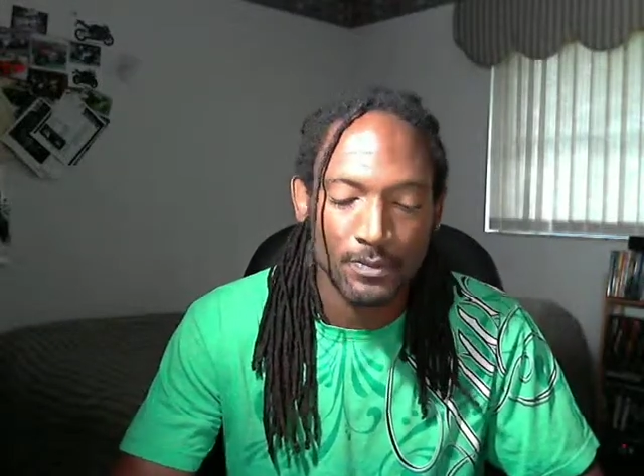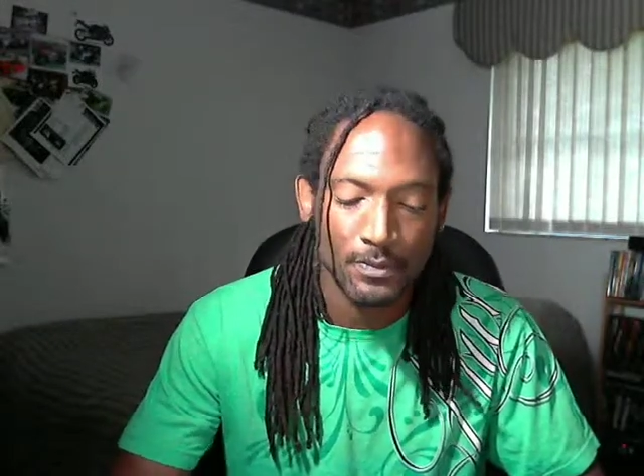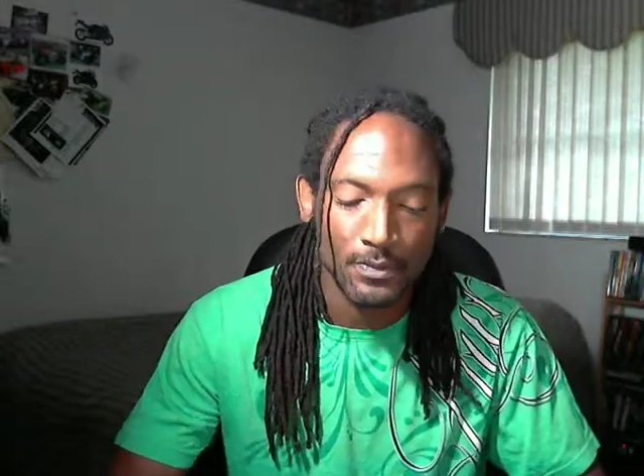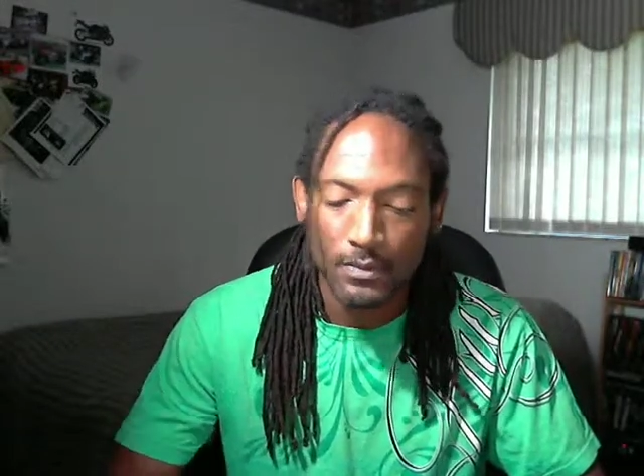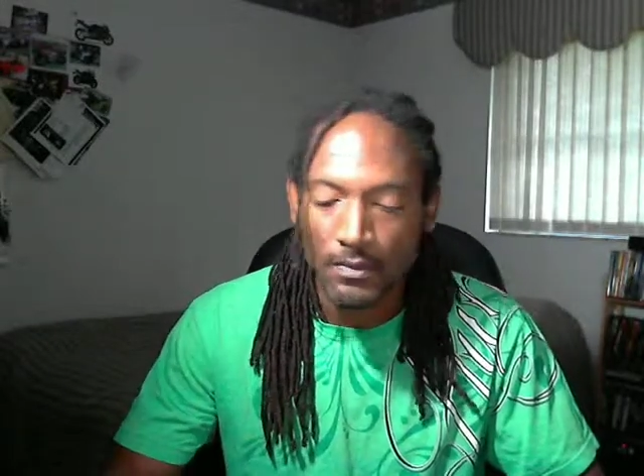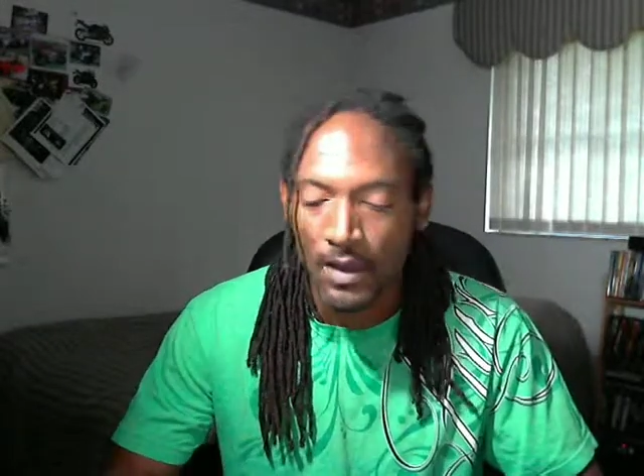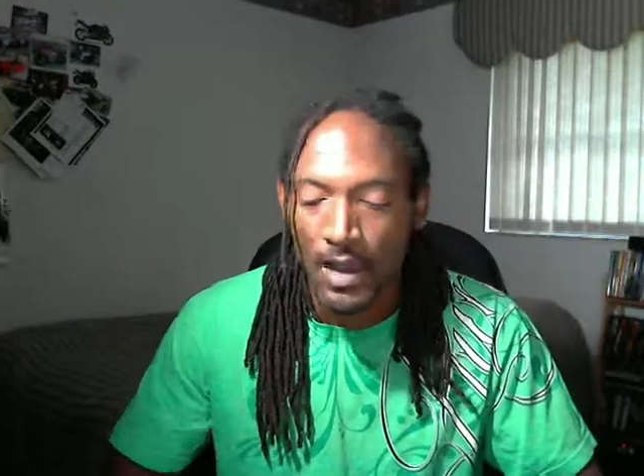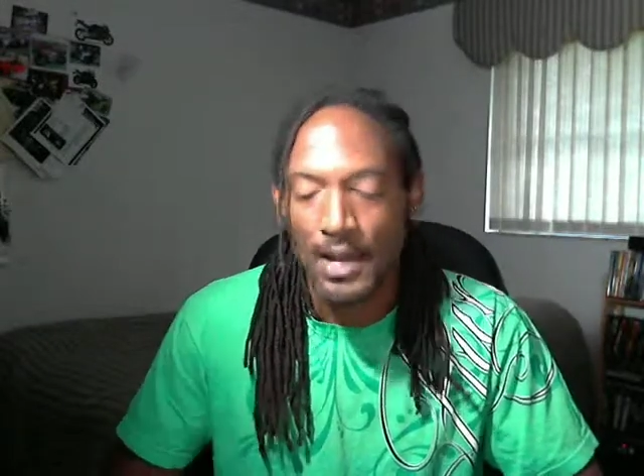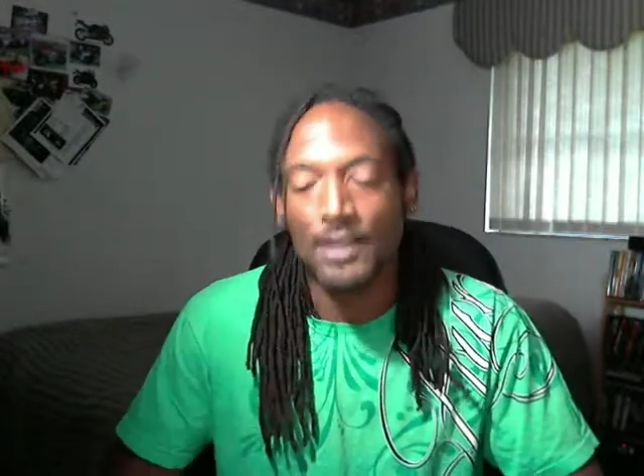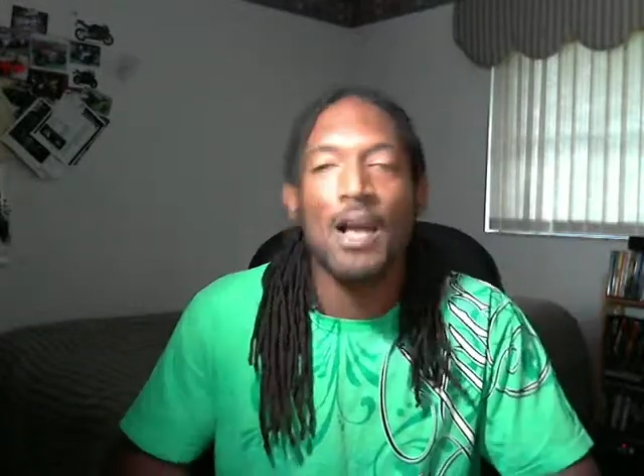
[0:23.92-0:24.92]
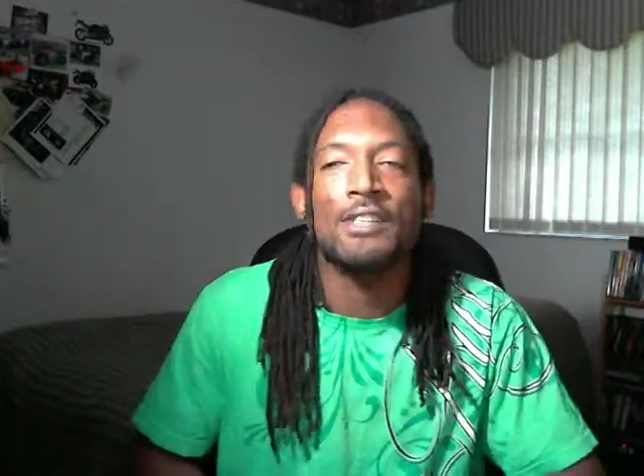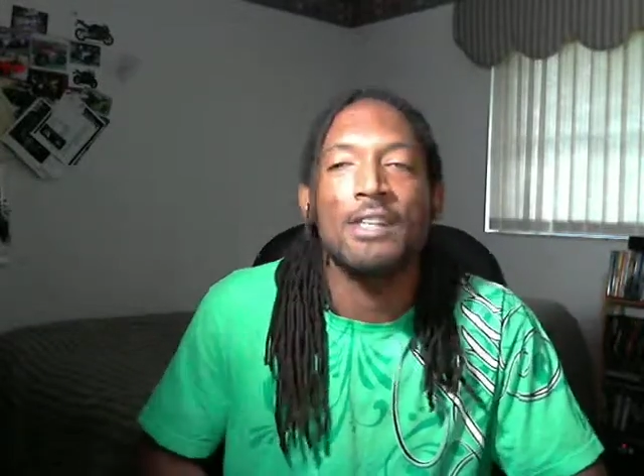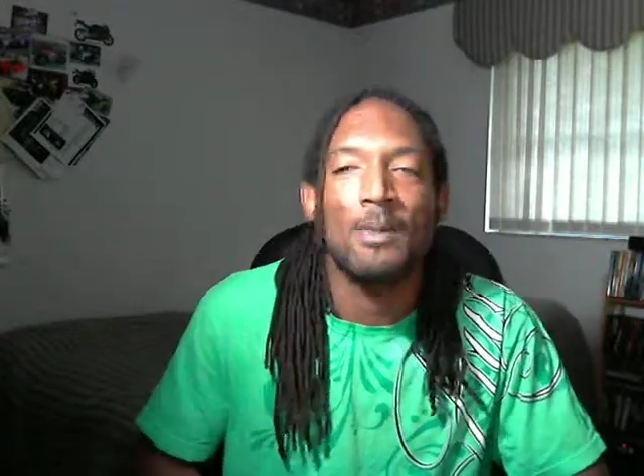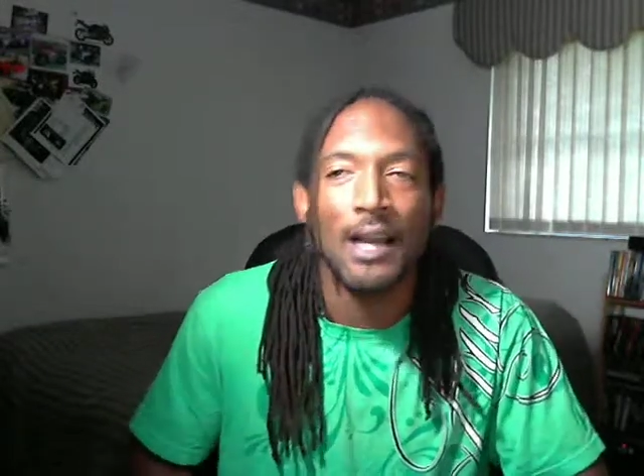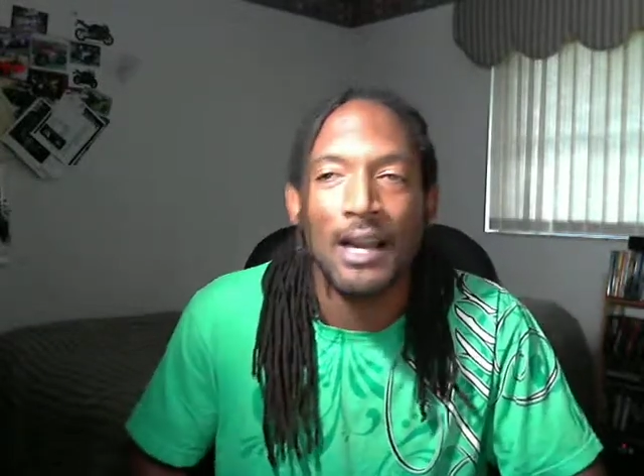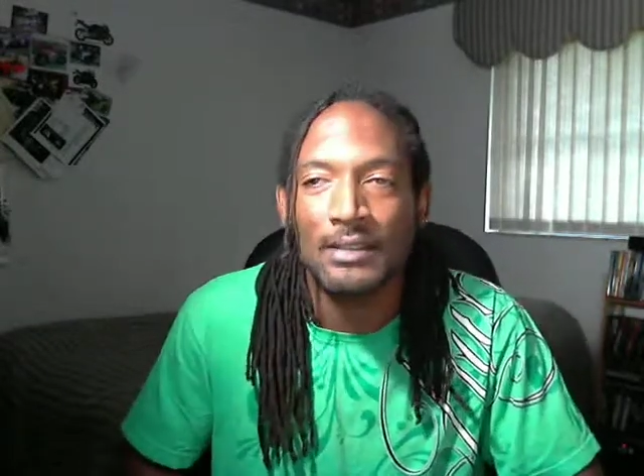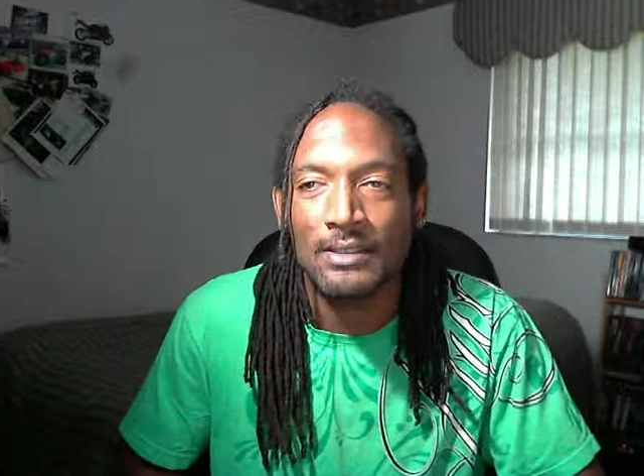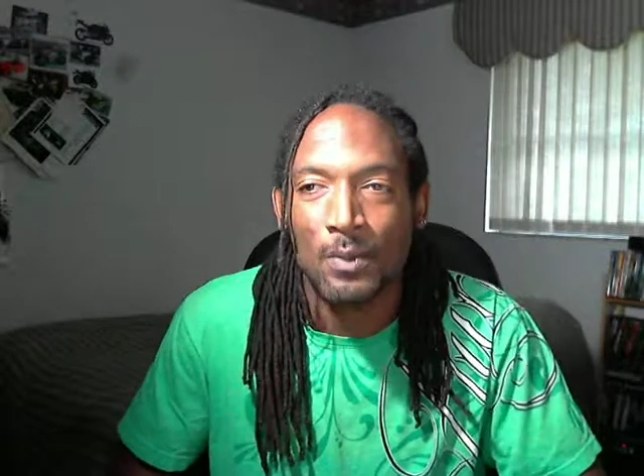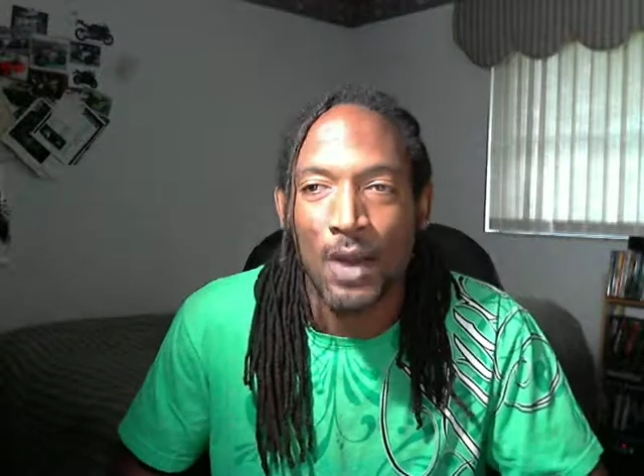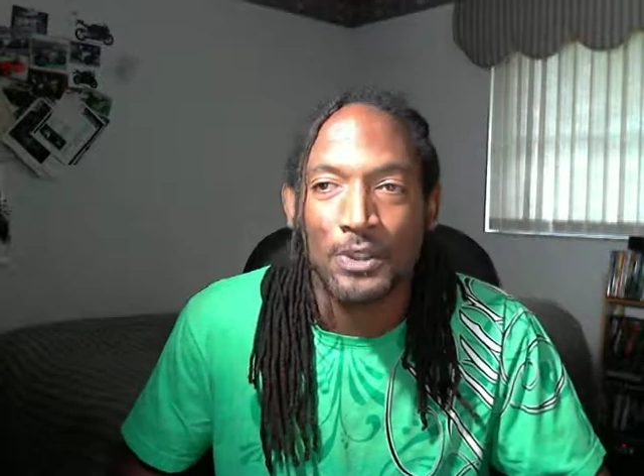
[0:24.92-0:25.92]
So the
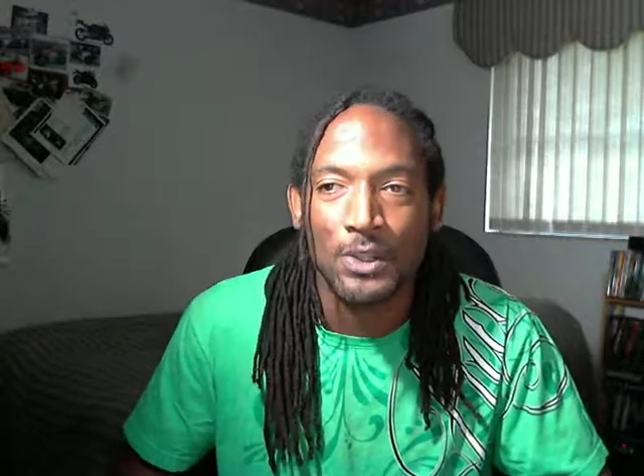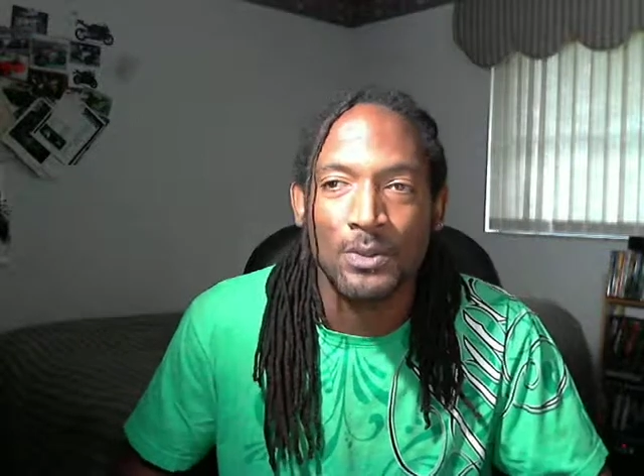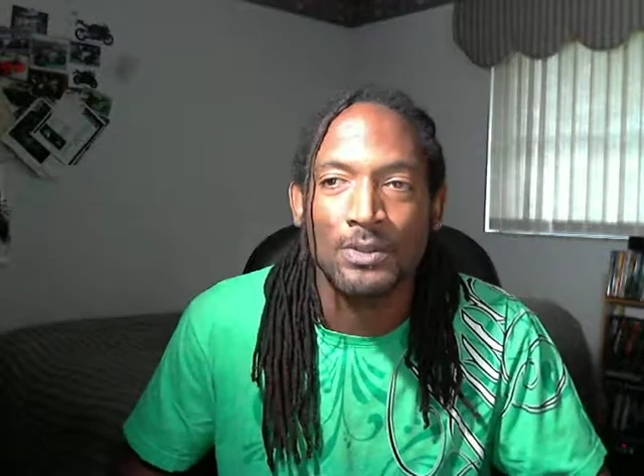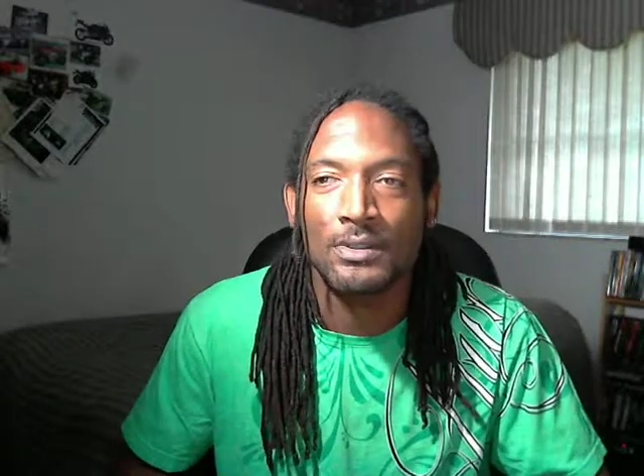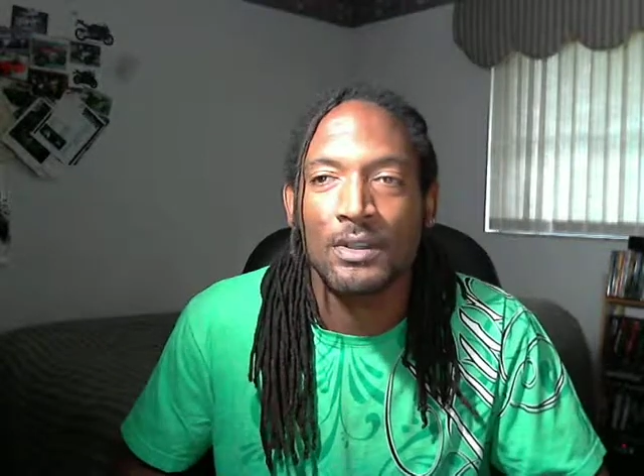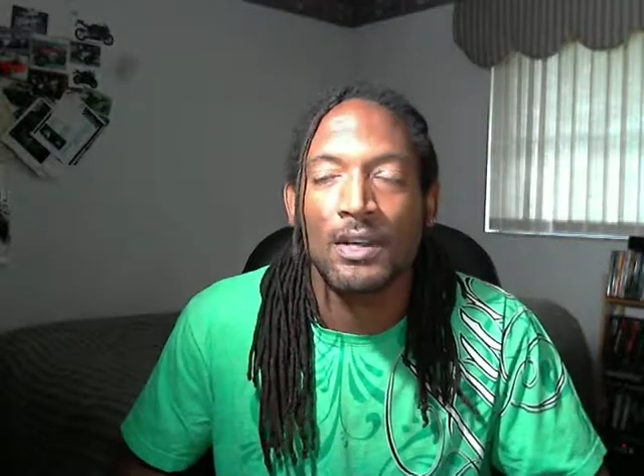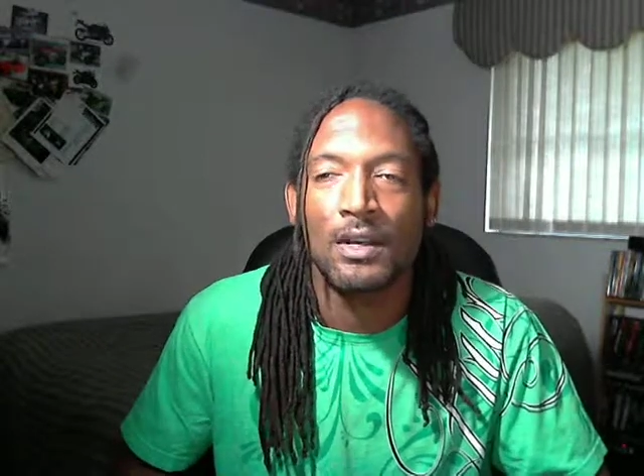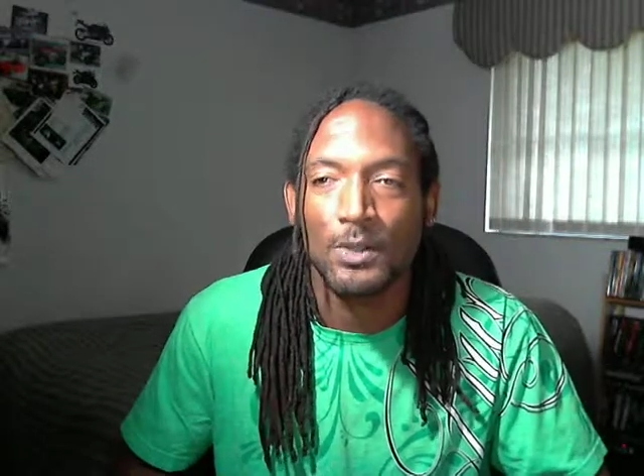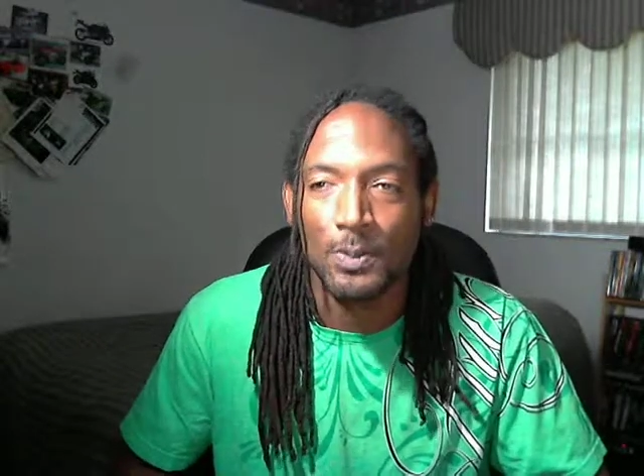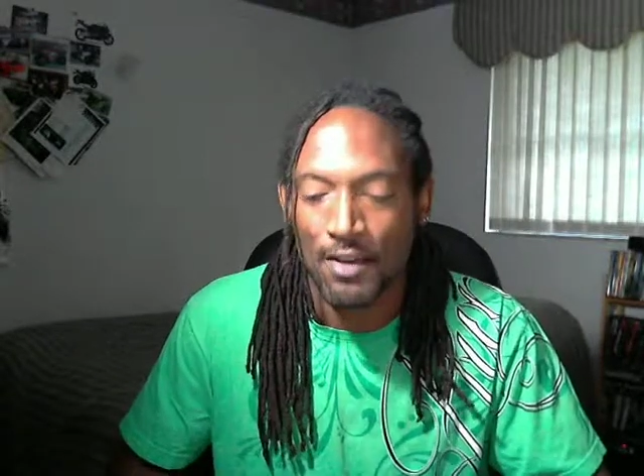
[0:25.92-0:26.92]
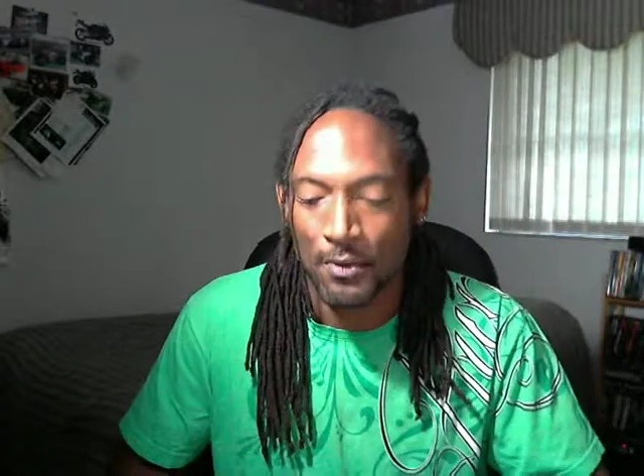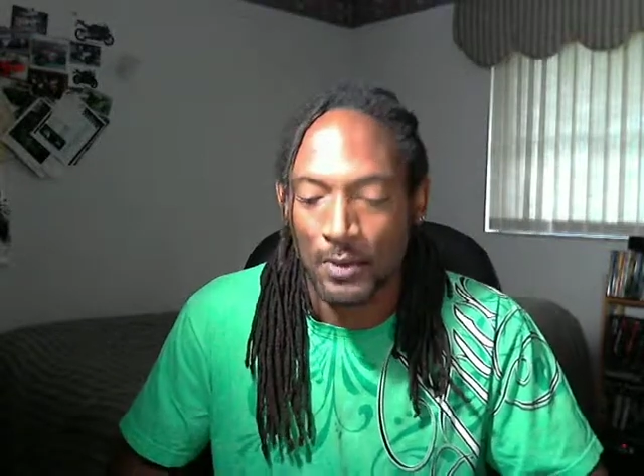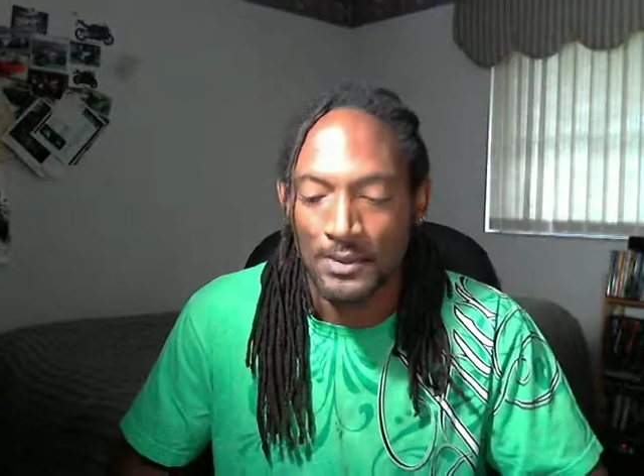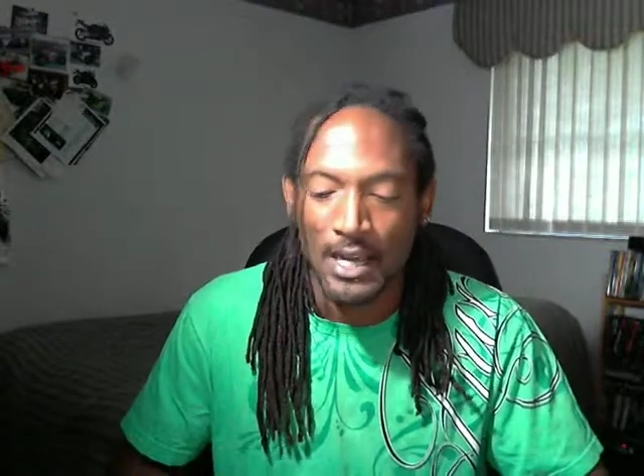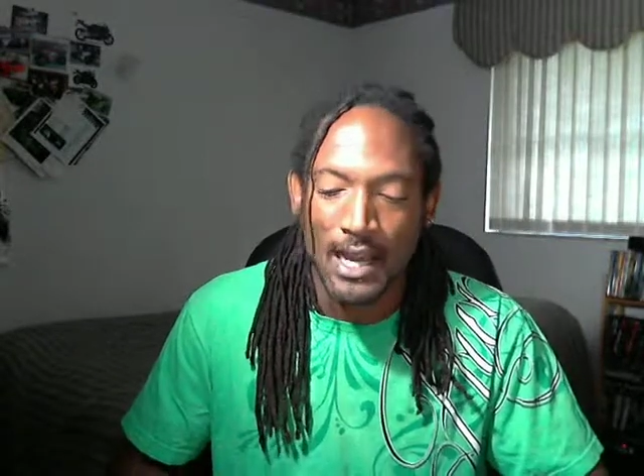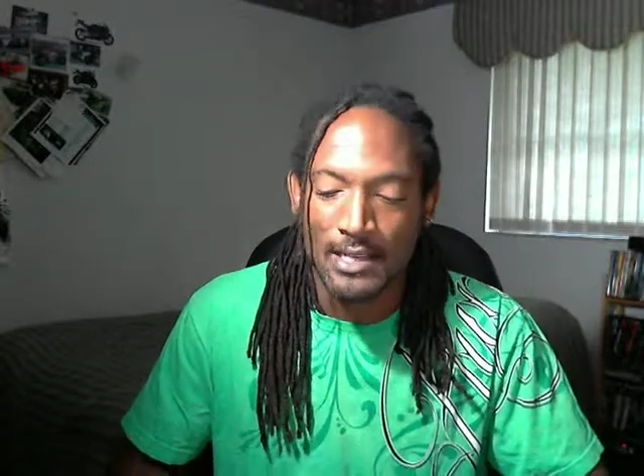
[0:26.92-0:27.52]
platform that my team and I selected